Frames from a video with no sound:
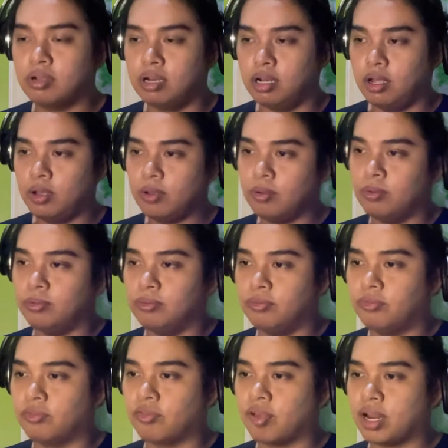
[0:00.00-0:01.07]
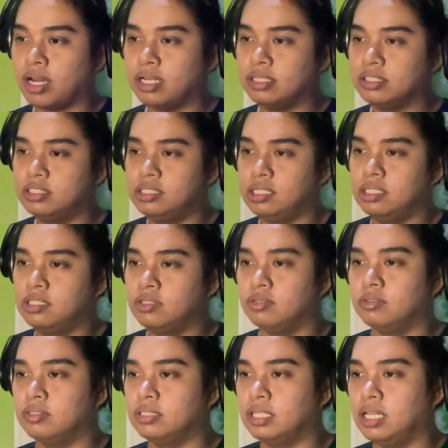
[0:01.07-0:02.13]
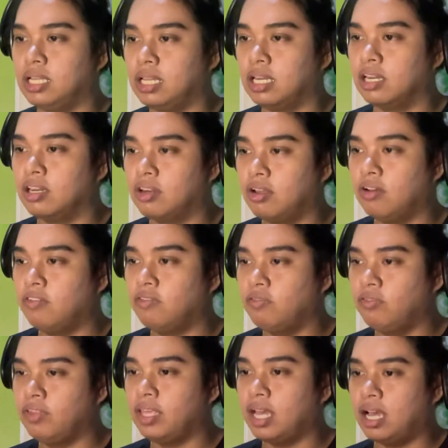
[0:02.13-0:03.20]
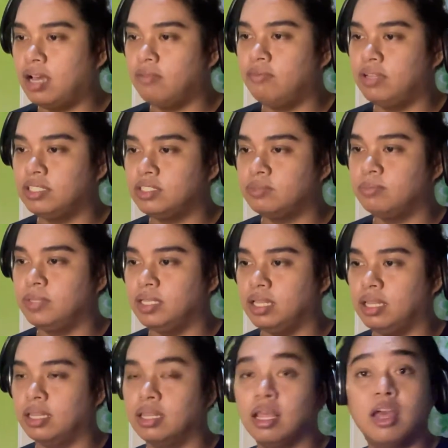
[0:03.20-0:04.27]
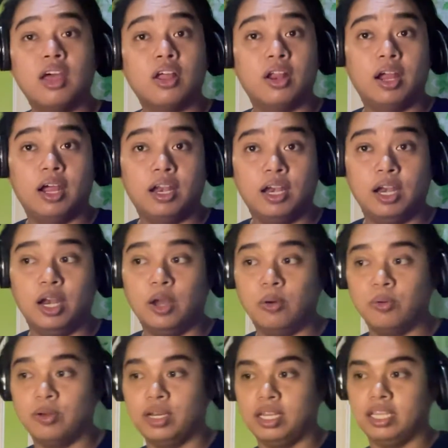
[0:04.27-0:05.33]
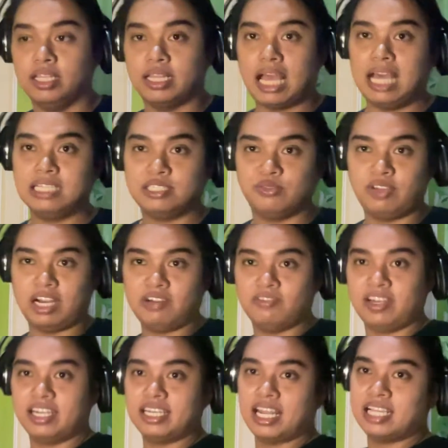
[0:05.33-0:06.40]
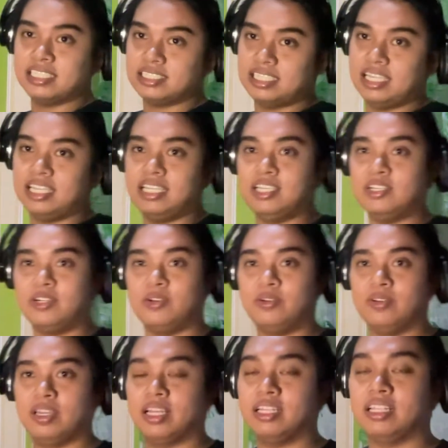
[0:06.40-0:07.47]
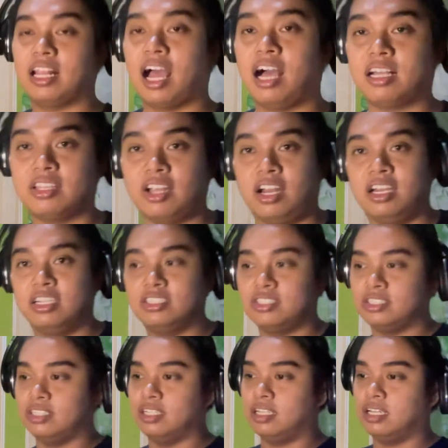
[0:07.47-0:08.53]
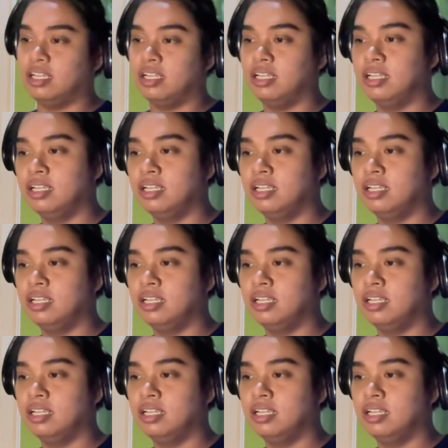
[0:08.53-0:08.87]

Flow, Real Genius, and Novia BHESSY, Lonely. Nice, very, very nice. They, you know, acknowledge that.